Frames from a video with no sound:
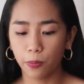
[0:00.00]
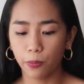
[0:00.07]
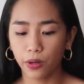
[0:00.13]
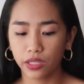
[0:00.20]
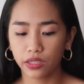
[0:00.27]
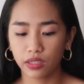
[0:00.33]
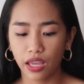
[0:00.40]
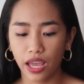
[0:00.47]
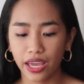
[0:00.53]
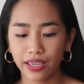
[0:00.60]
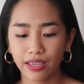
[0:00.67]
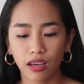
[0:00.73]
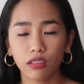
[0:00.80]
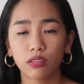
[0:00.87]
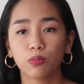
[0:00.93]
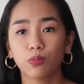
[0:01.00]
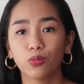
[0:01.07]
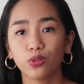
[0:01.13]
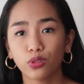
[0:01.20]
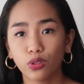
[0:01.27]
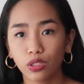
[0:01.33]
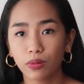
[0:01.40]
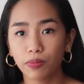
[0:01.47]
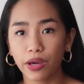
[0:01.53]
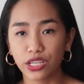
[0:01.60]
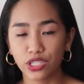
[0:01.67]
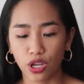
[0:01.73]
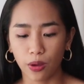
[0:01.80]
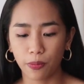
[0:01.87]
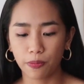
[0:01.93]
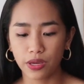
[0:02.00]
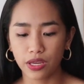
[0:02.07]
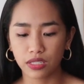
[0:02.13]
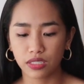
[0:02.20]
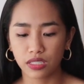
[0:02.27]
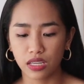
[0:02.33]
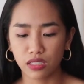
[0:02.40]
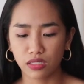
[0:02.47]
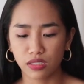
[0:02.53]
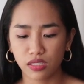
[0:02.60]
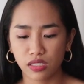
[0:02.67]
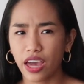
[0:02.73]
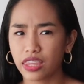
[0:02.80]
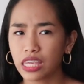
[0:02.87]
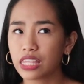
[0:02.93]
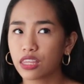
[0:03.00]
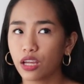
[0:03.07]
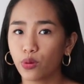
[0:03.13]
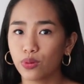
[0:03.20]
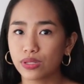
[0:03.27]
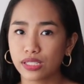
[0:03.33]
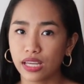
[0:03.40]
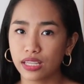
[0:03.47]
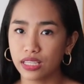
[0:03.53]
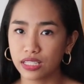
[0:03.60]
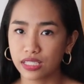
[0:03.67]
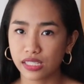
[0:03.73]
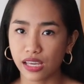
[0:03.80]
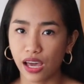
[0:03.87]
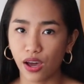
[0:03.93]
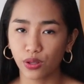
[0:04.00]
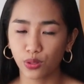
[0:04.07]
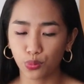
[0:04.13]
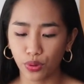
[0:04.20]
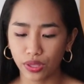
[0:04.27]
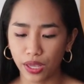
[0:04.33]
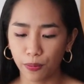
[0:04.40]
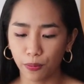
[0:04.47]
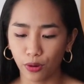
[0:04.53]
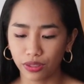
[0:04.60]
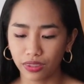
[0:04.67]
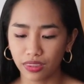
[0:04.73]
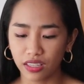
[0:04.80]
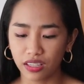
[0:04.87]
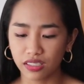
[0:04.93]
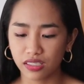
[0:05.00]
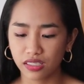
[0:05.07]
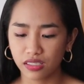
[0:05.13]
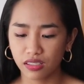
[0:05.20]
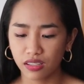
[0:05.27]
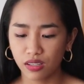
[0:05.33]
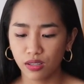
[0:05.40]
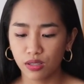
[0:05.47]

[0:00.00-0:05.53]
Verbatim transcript: But I got boodled by Shopee since I think there was a discount when I bought this.